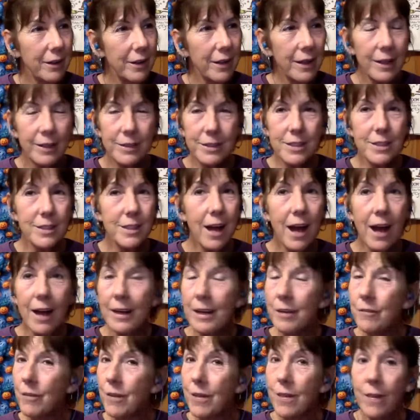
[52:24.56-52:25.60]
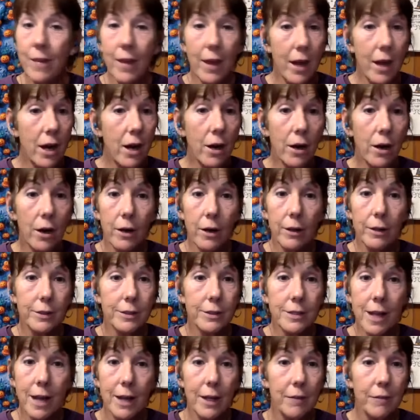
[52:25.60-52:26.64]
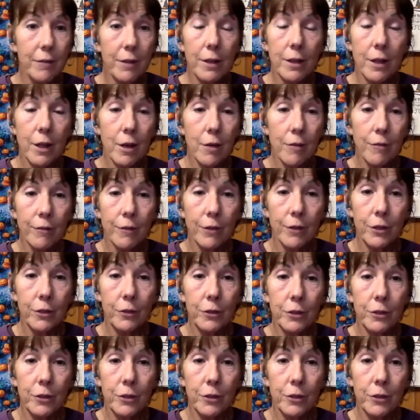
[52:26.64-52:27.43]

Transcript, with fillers: it's not even there. It's not even there for you.